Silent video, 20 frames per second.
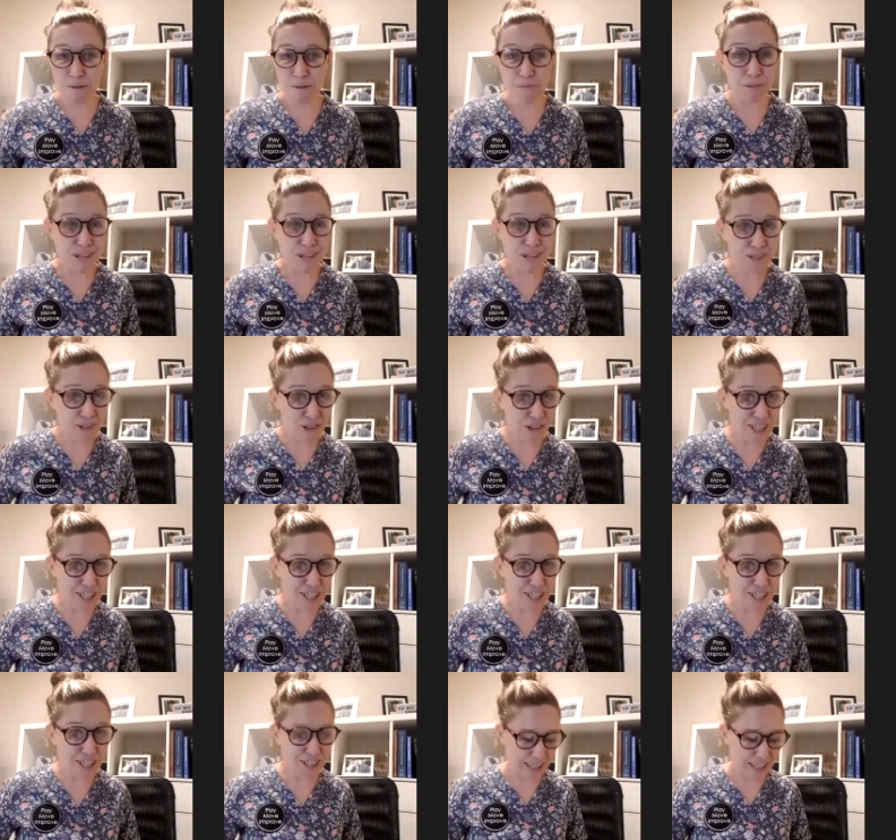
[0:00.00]
please
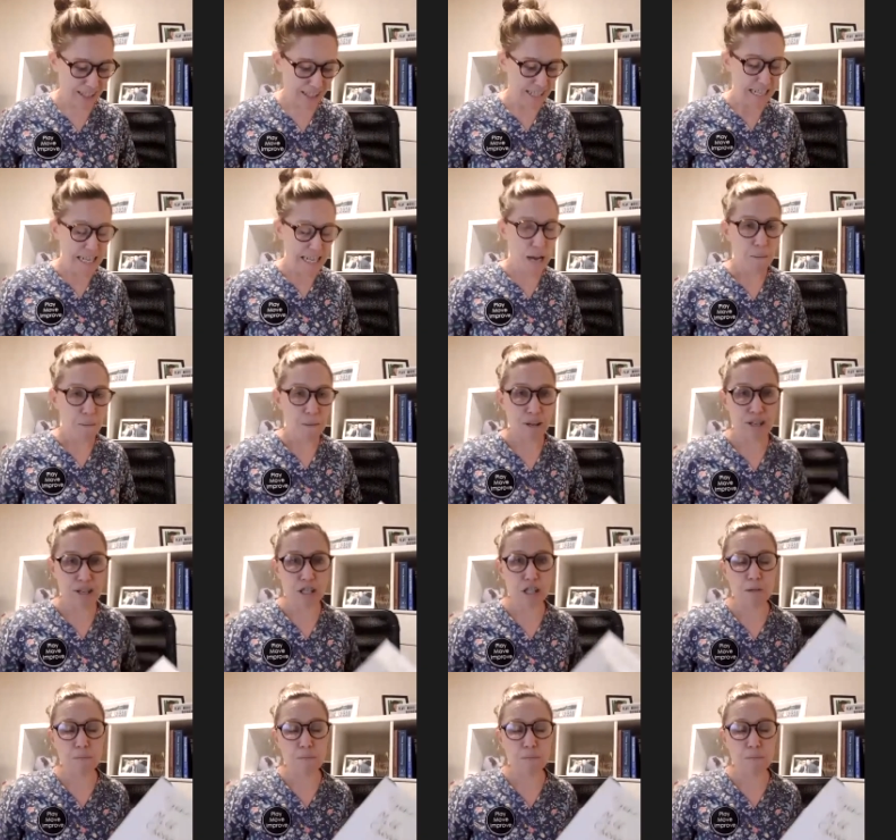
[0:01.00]
congratulate it, because